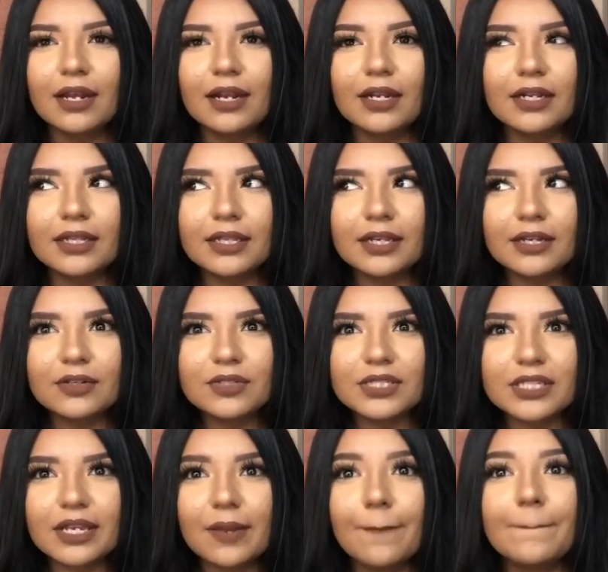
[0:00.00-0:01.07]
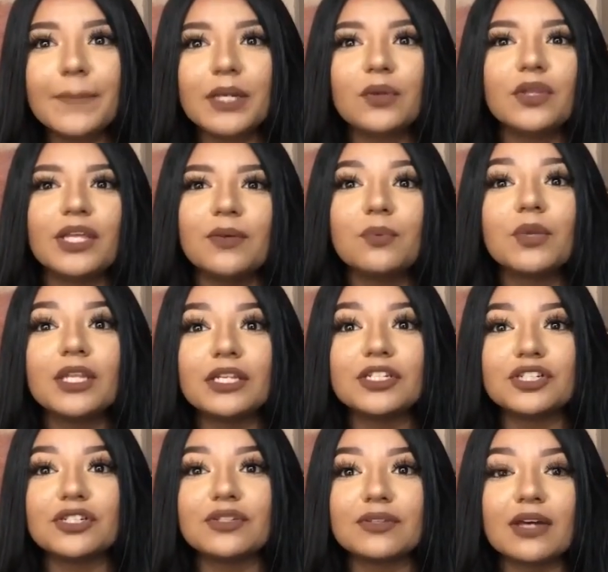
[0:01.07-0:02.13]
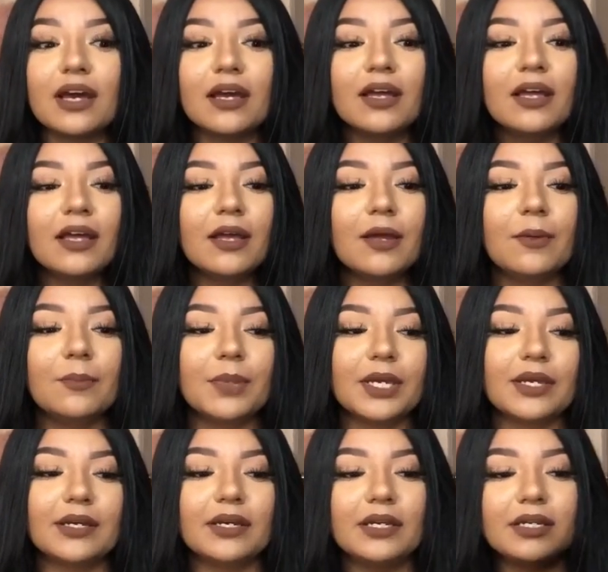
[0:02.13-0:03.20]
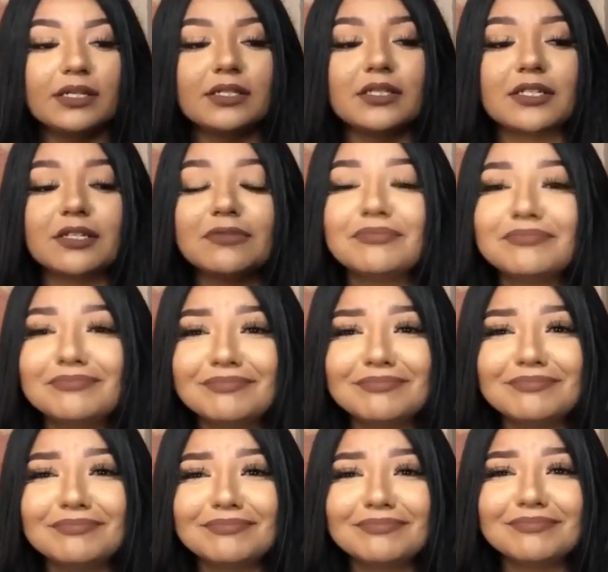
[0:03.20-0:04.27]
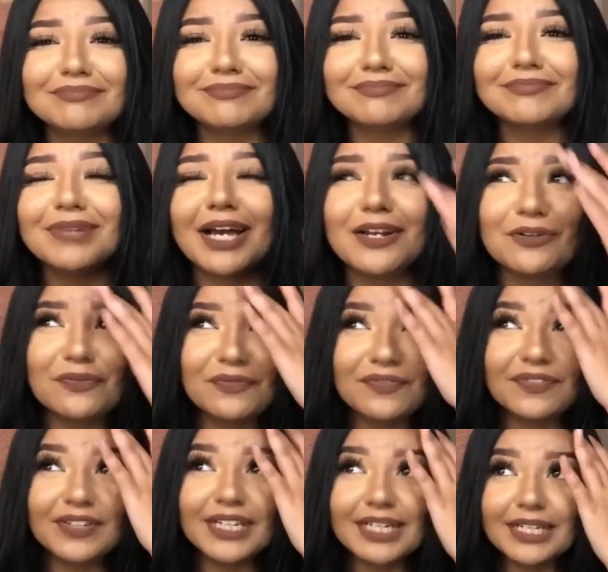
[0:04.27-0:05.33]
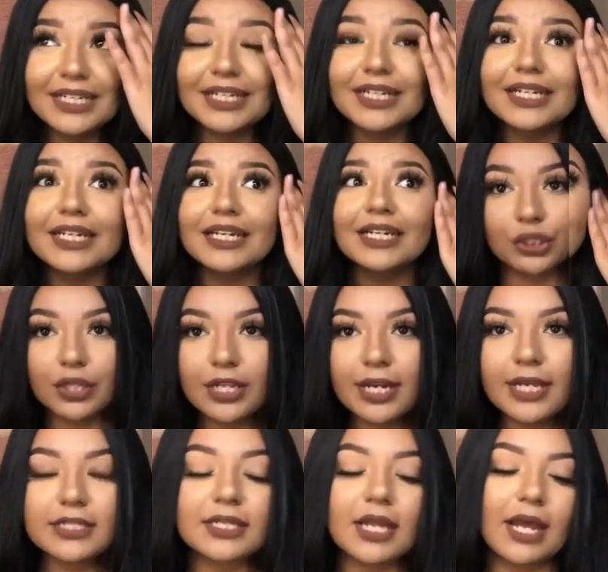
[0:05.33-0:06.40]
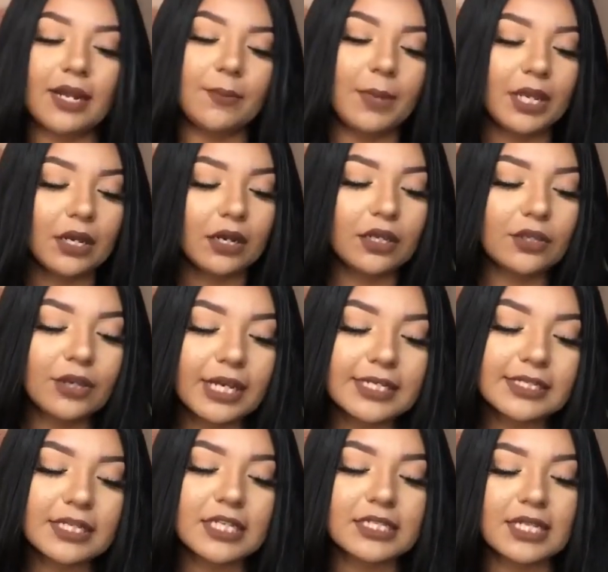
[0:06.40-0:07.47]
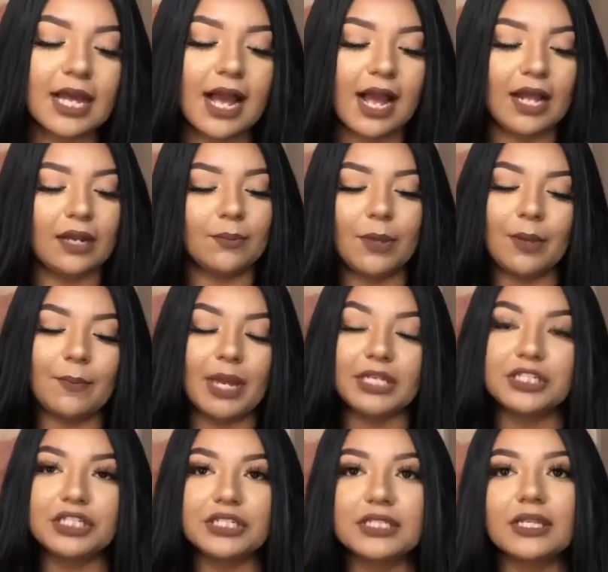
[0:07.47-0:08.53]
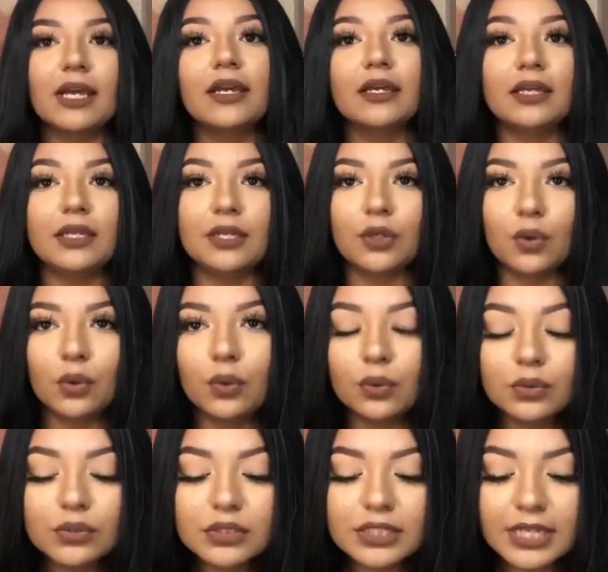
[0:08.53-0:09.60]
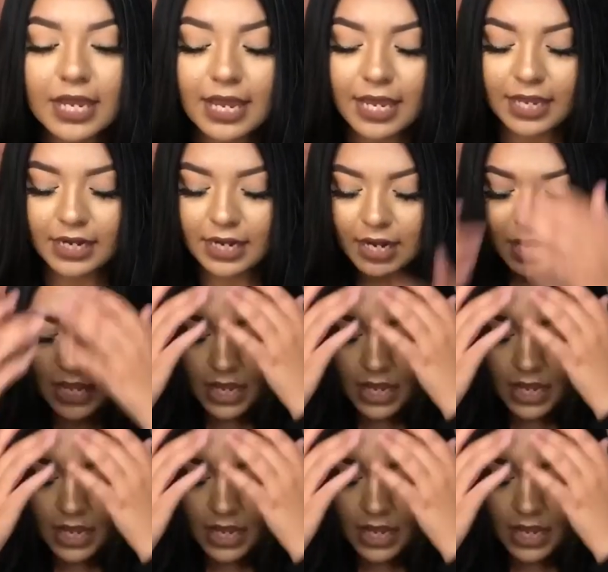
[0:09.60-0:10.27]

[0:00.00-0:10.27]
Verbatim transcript: La neta que no sé, pero they really should do that, because I don't fit. So the next item I got, you guys, is the Alma Matching Set in gold, and